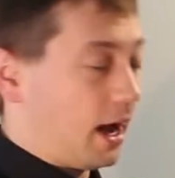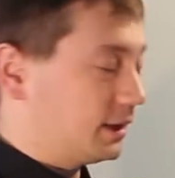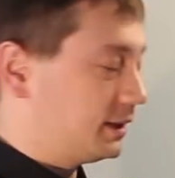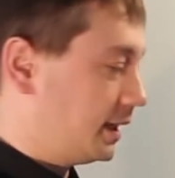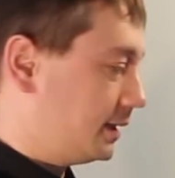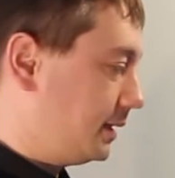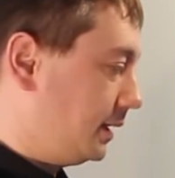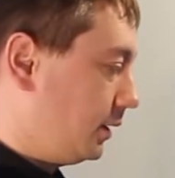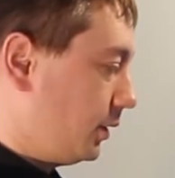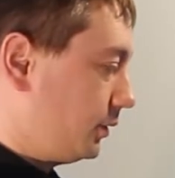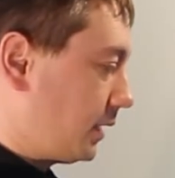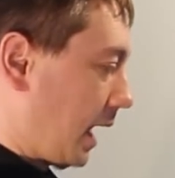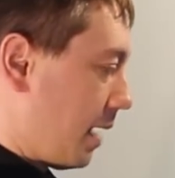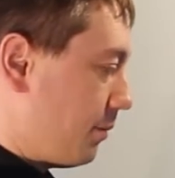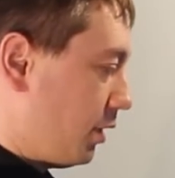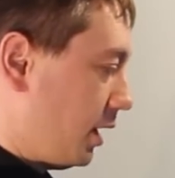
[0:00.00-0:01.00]
accessing those
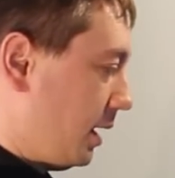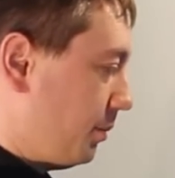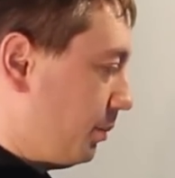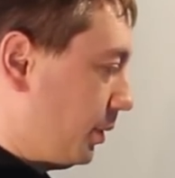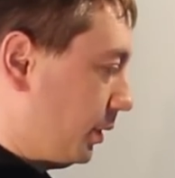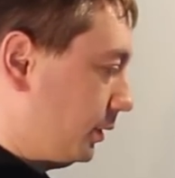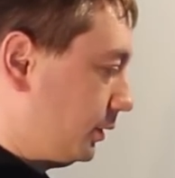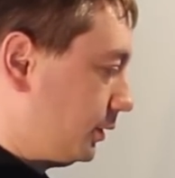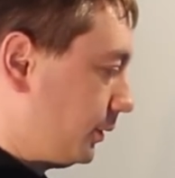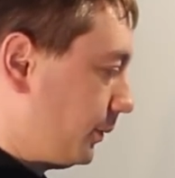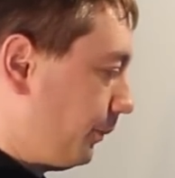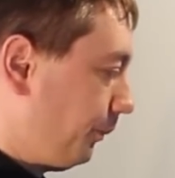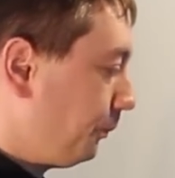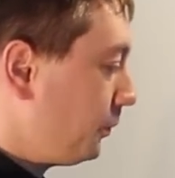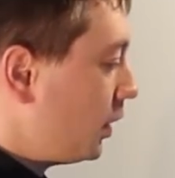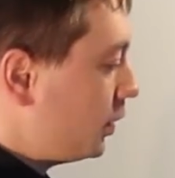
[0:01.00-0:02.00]
camera inputs.
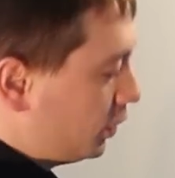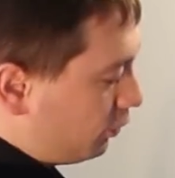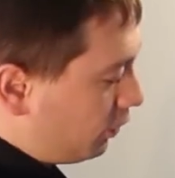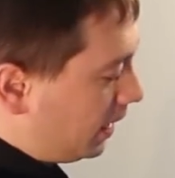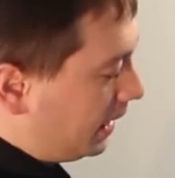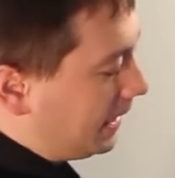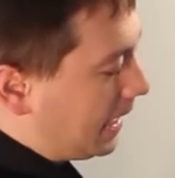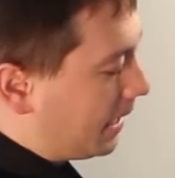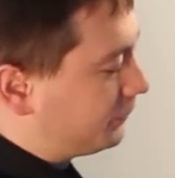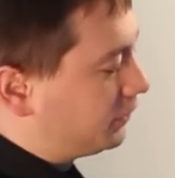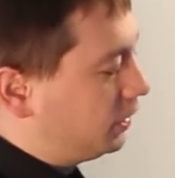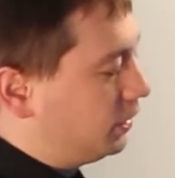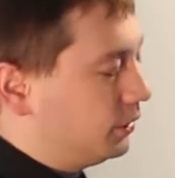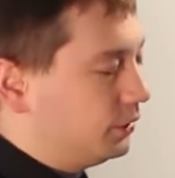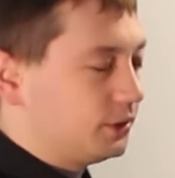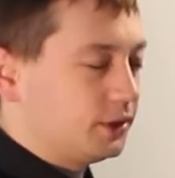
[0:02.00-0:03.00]
You really have to
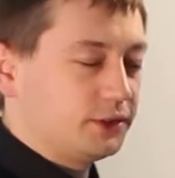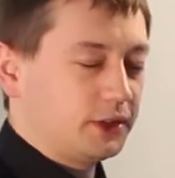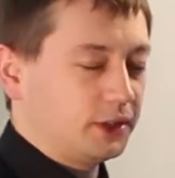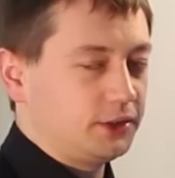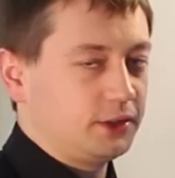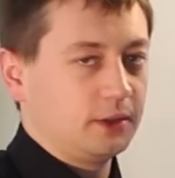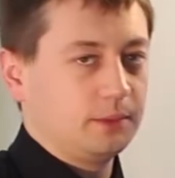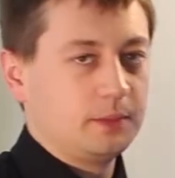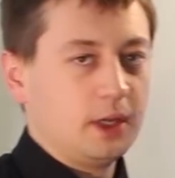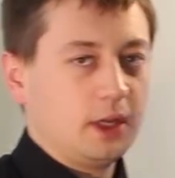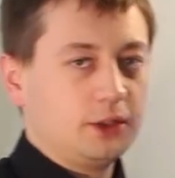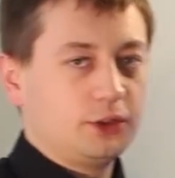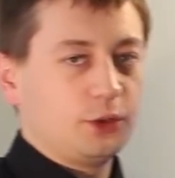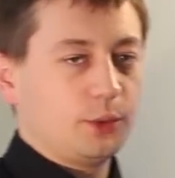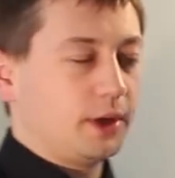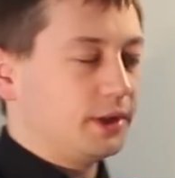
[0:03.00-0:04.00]
use the system
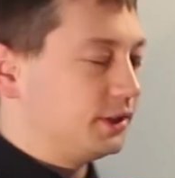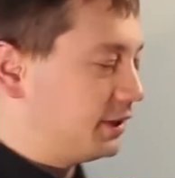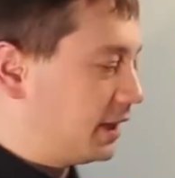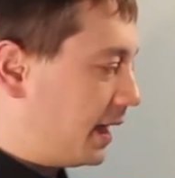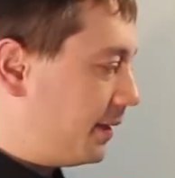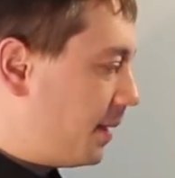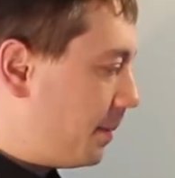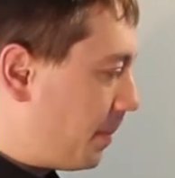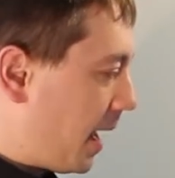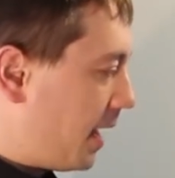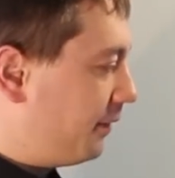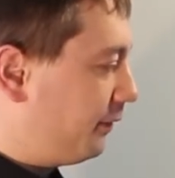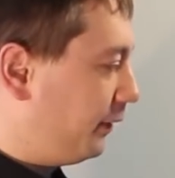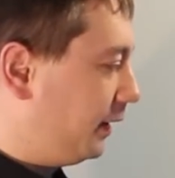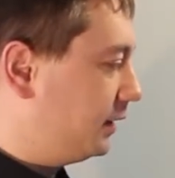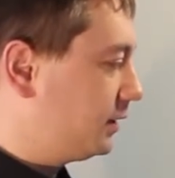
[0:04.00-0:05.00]
to understand the
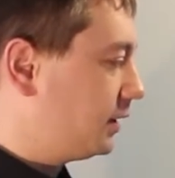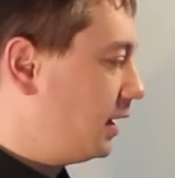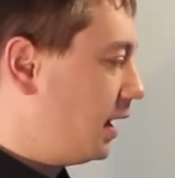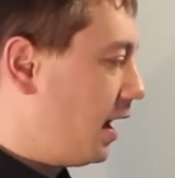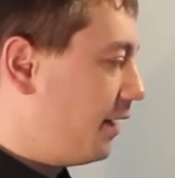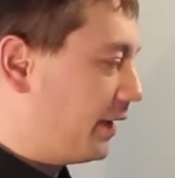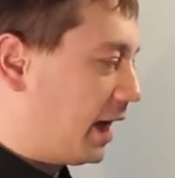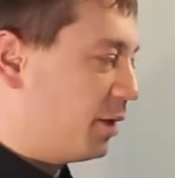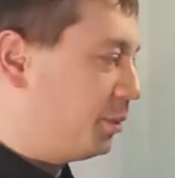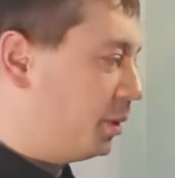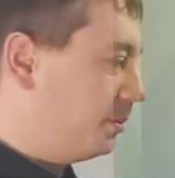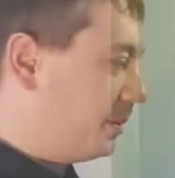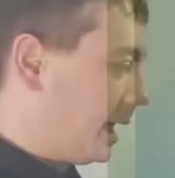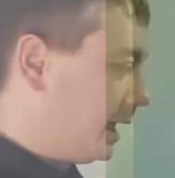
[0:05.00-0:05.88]
benefits of Output